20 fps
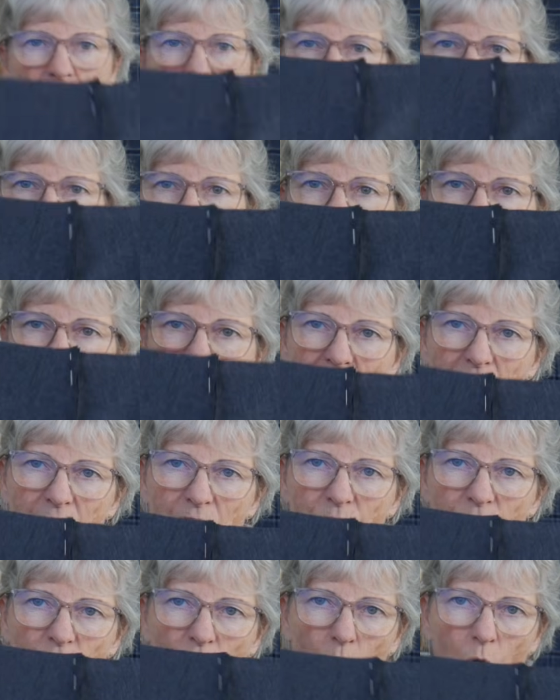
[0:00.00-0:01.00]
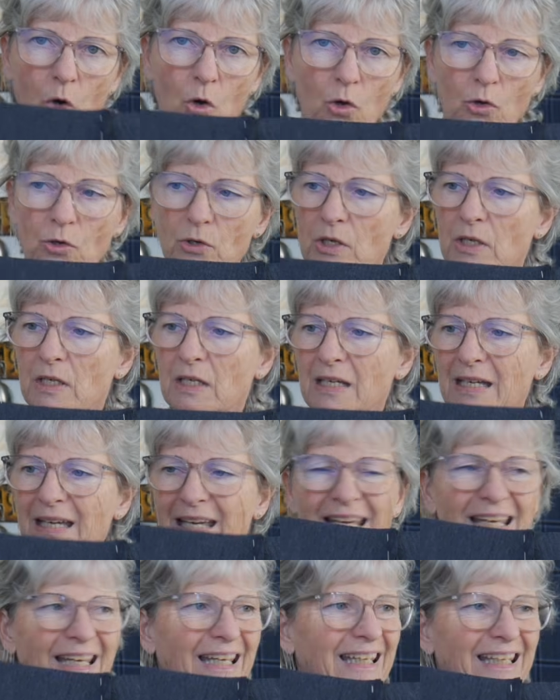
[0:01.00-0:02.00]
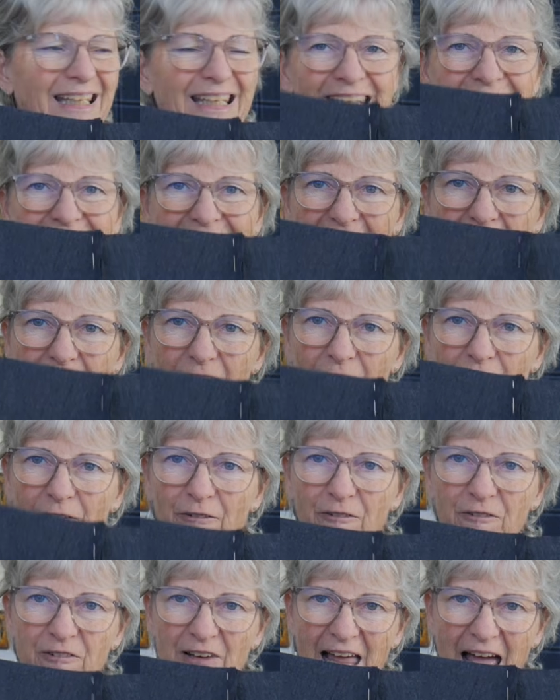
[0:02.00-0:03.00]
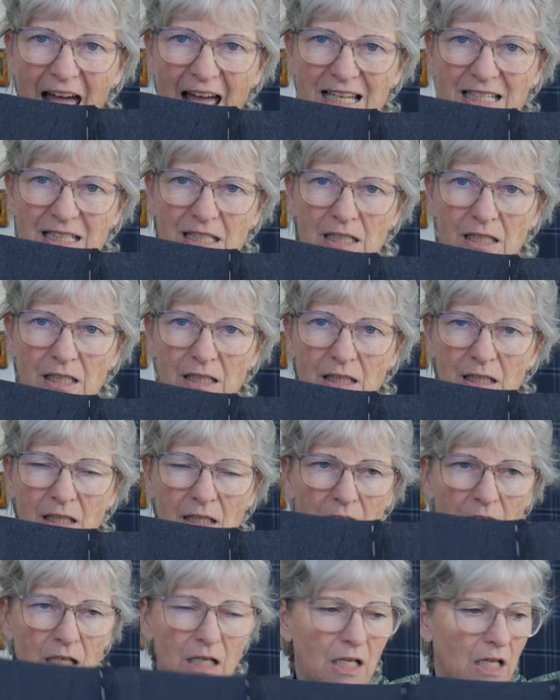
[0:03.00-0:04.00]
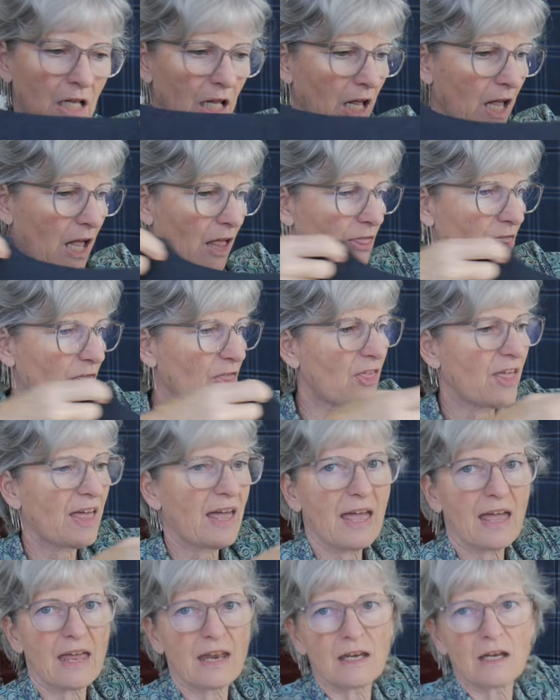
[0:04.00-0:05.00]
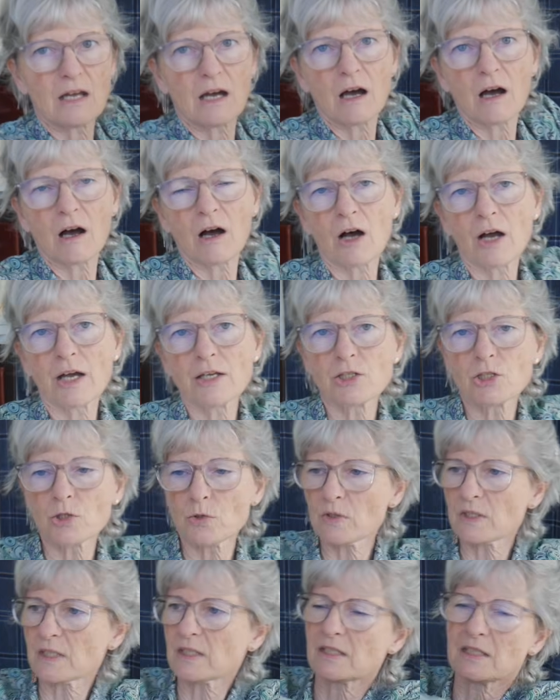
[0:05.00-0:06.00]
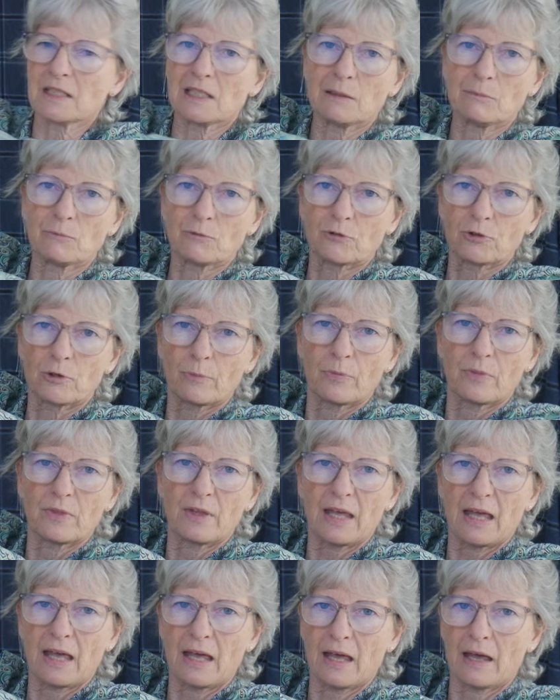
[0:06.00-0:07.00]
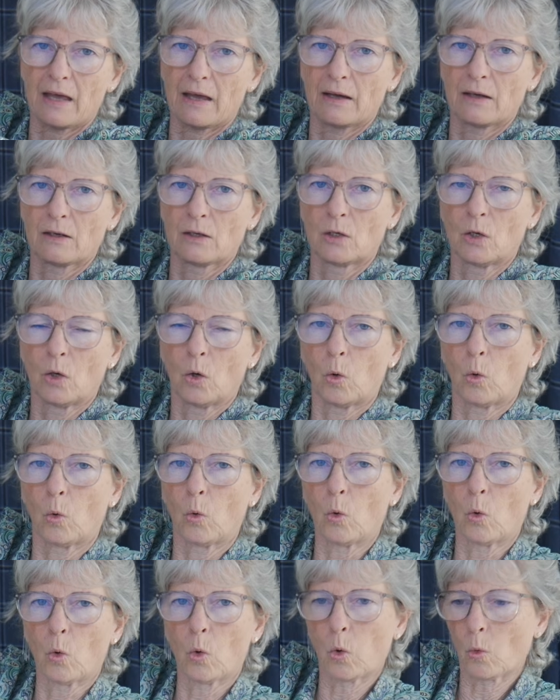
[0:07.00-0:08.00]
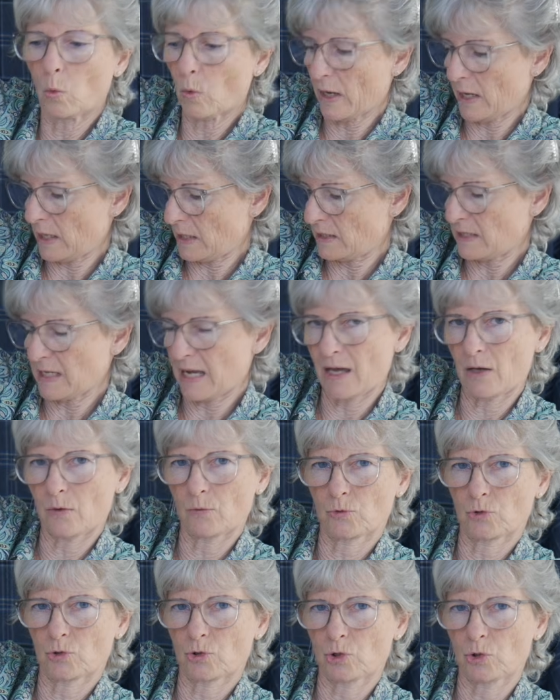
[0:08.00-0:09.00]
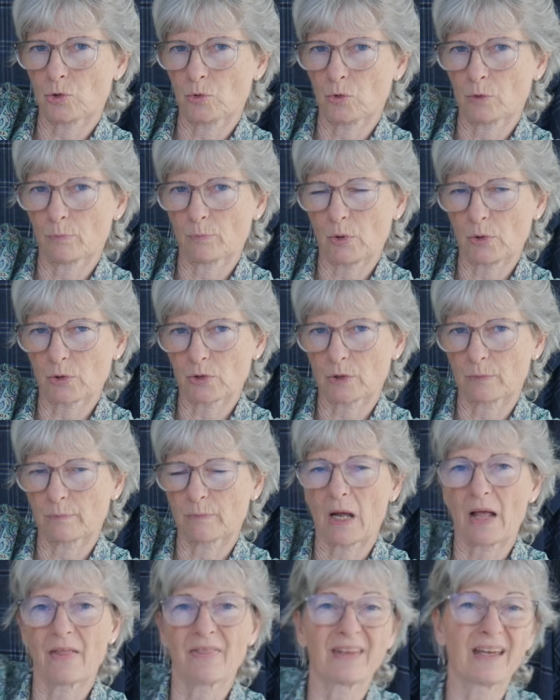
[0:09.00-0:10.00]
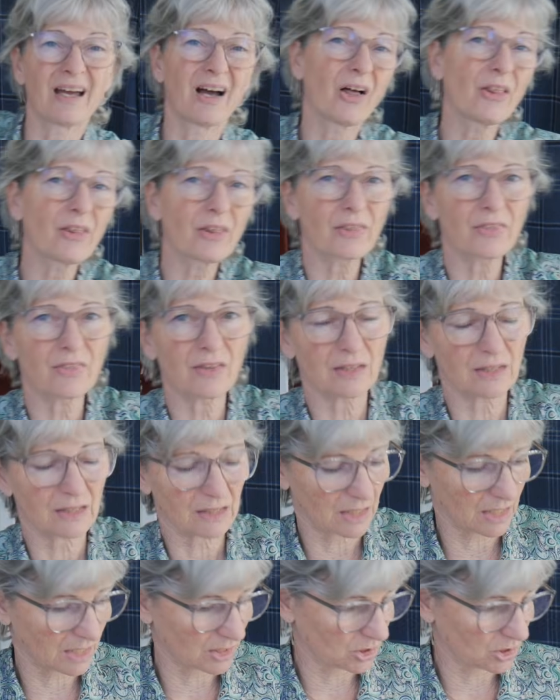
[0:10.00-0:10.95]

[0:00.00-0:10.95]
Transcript: the sleeves on here flat, and then I do the seam from there all the way down to the bottom. And the other thing that I